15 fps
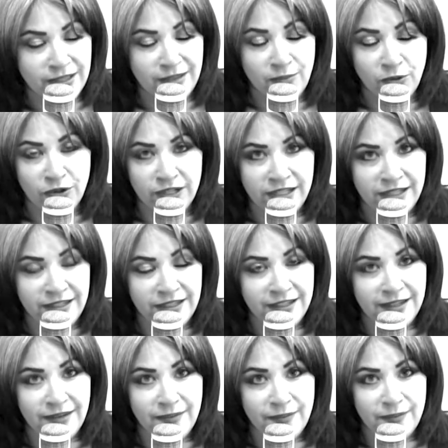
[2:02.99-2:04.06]
the
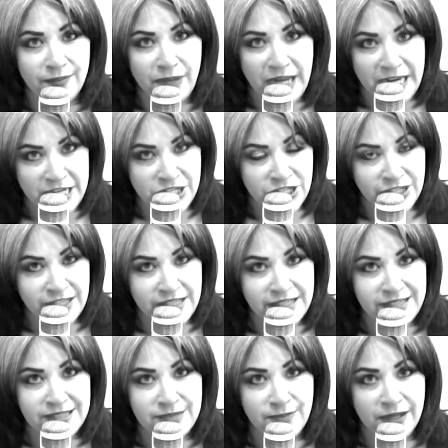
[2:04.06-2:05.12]
morning
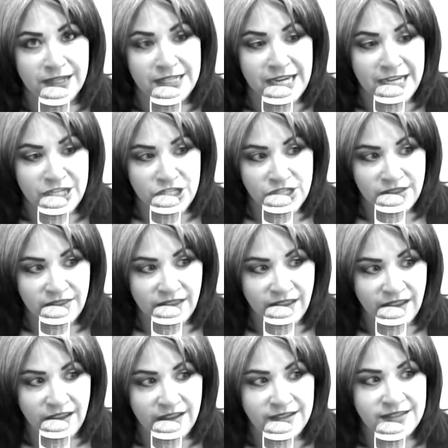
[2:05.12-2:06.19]
pages, meditation
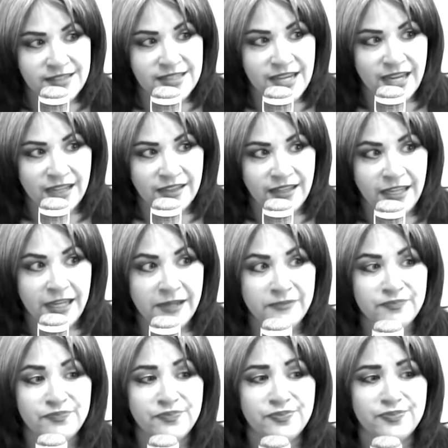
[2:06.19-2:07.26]
things daily.
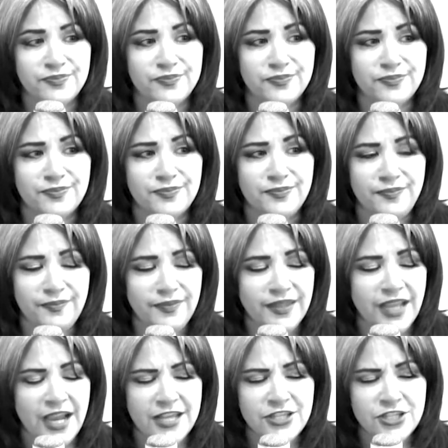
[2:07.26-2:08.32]

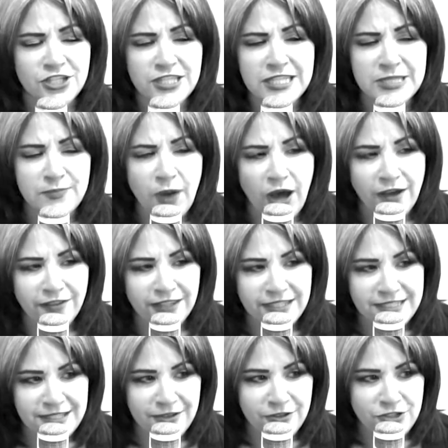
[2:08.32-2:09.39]
It's just small
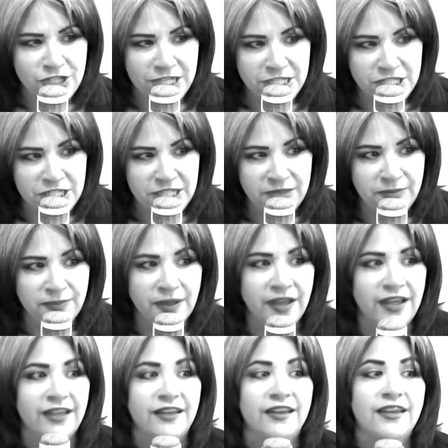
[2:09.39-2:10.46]
things that are changing,
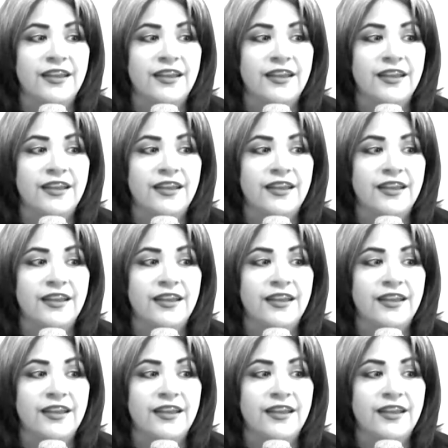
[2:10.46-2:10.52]
but